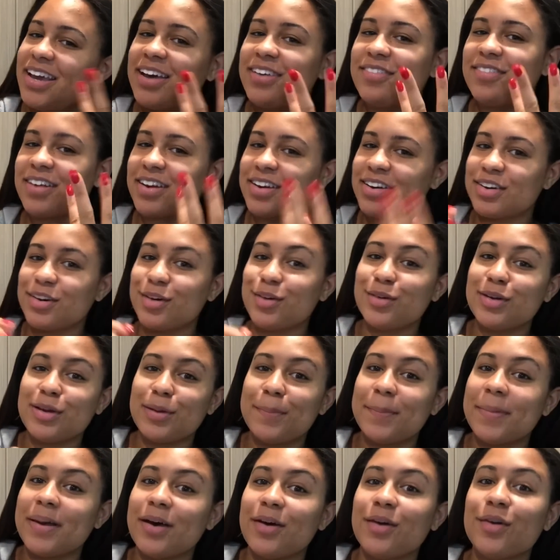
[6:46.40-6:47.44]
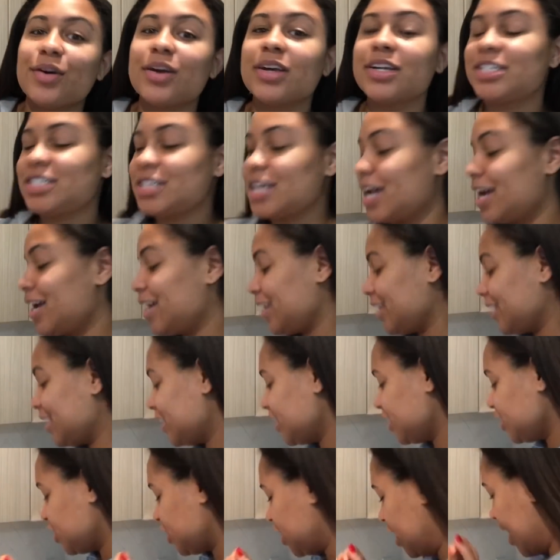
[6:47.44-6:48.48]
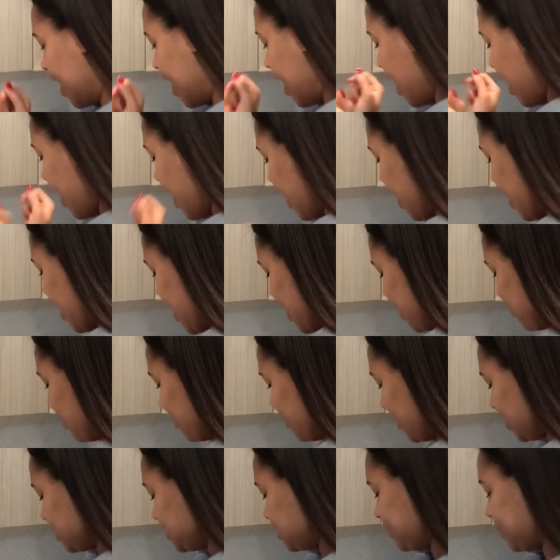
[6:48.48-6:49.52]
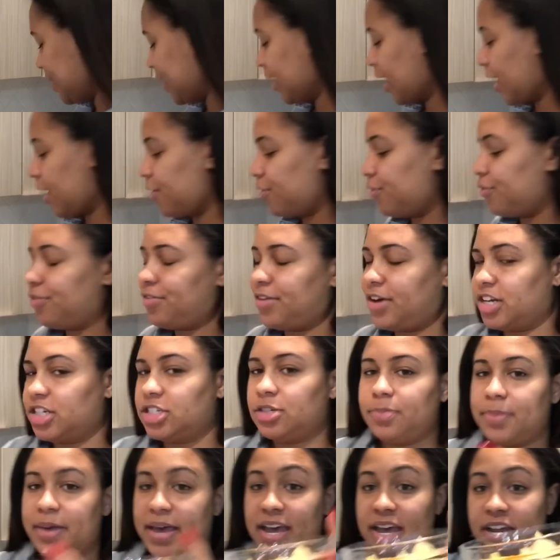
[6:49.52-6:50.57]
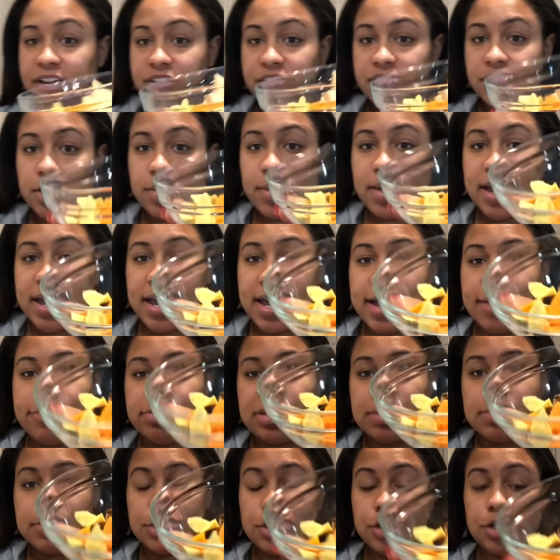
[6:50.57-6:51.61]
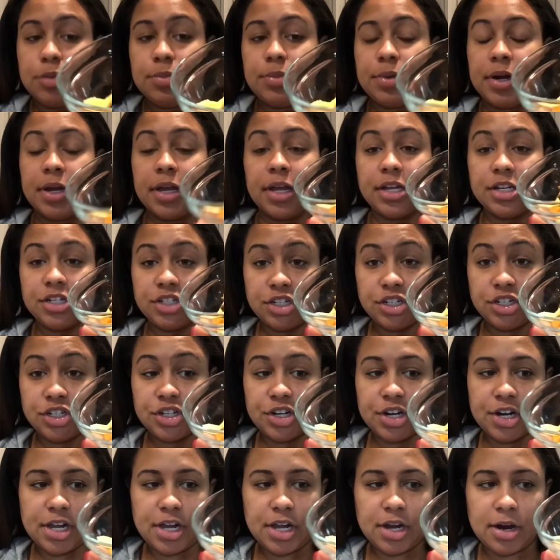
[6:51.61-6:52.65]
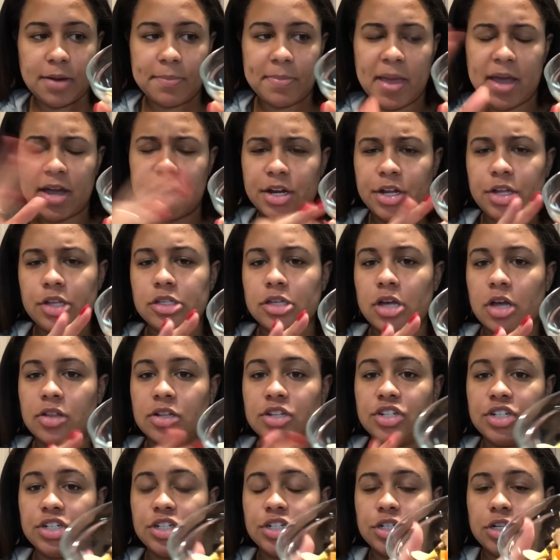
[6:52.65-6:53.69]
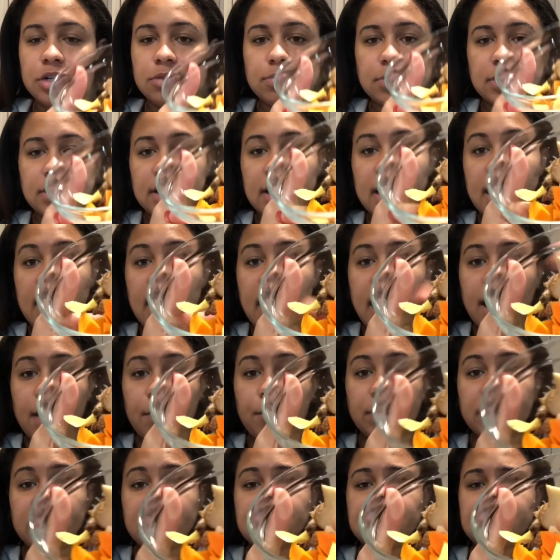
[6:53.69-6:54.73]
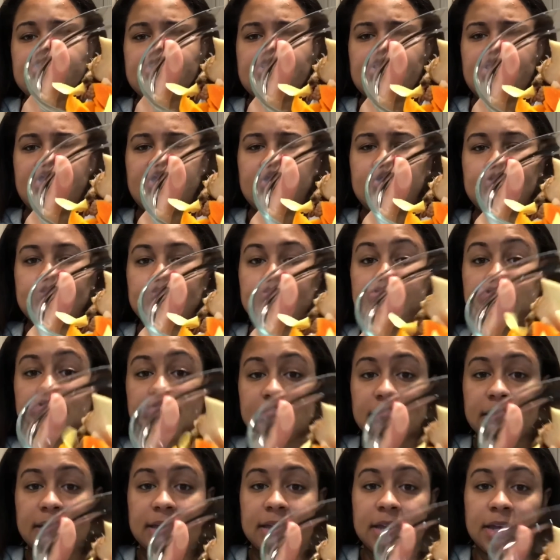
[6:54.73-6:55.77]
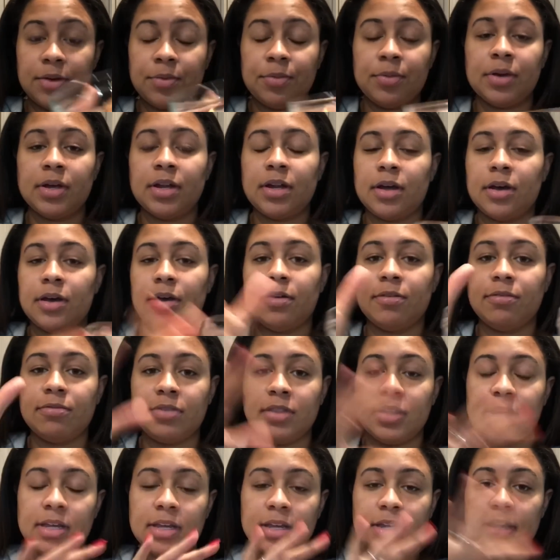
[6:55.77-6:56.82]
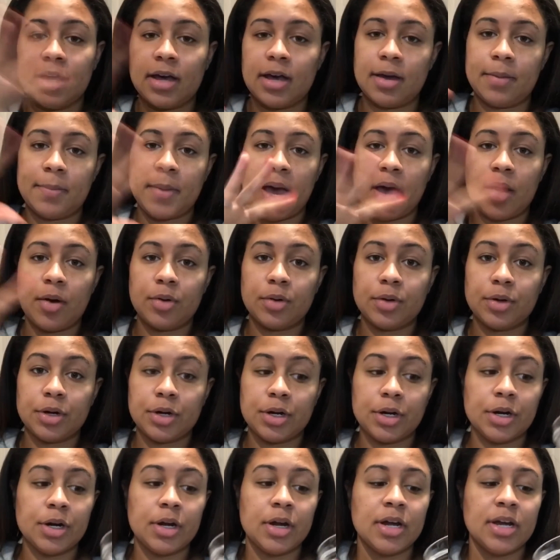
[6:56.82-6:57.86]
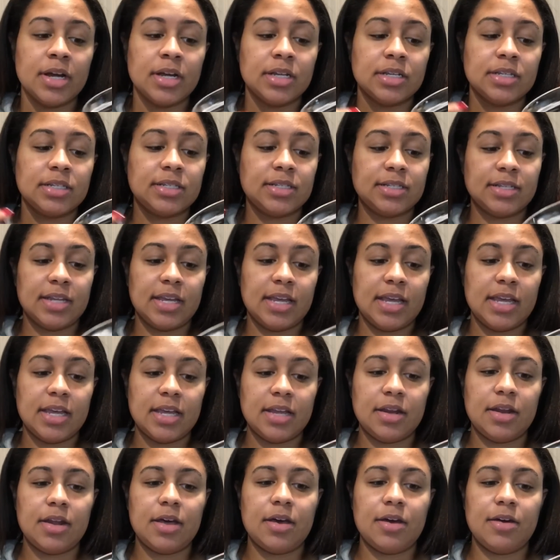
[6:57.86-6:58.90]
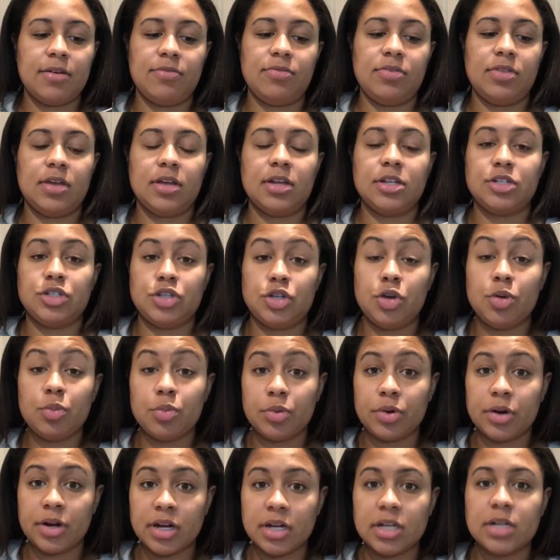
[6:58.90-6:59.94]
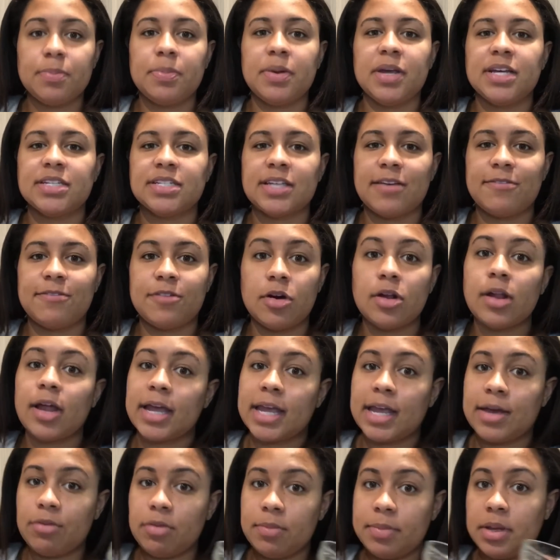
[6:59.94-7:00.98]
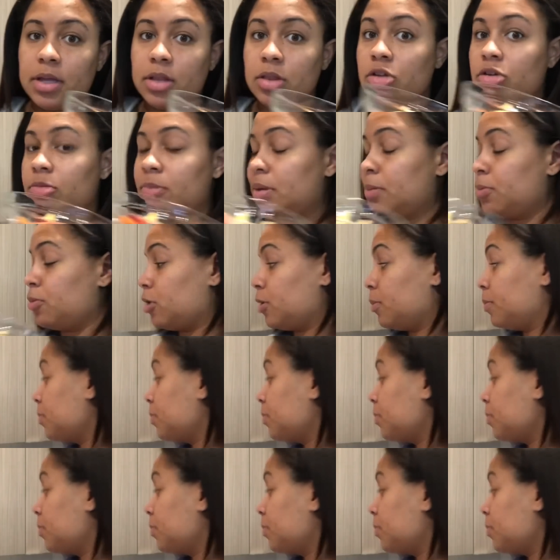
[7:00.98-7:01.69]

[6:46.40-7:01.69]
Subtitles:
of our golden milk challenge. I am about to make a fresh batch, so I have some turmeric and ginger here. I'm not going to use all the ginger, but I wanted to completely get rid of the outer skin of the turmeric because I felt like it would be a little bit more